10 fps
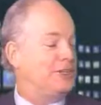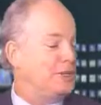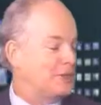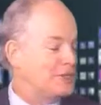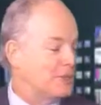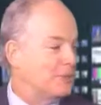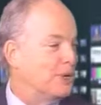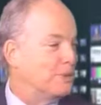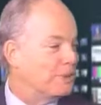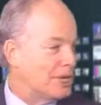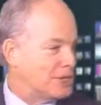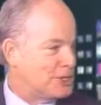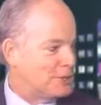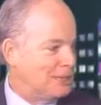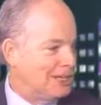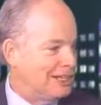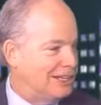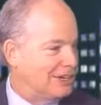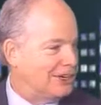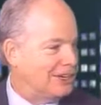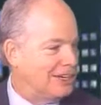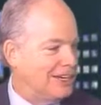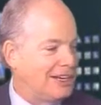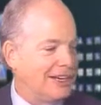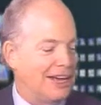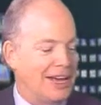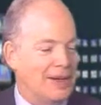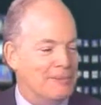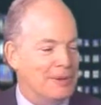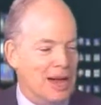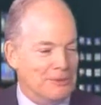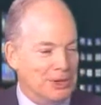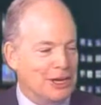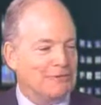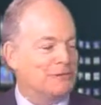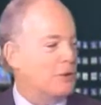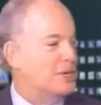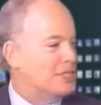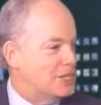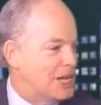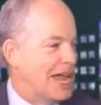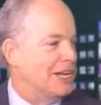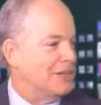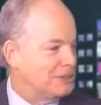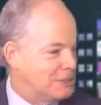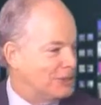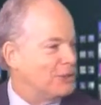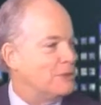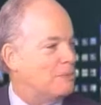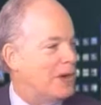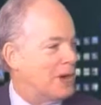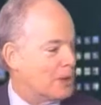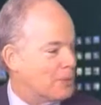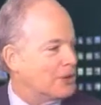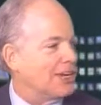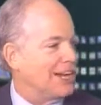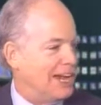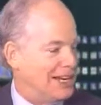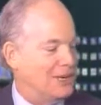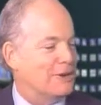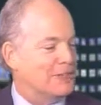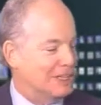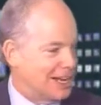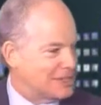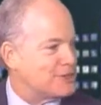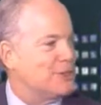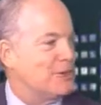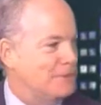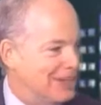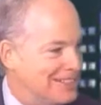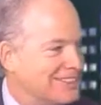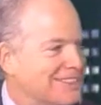you. It's a real pleasure to be here. I'm looking forward to chatting with you about our work in Haiti over the next 30 minutes.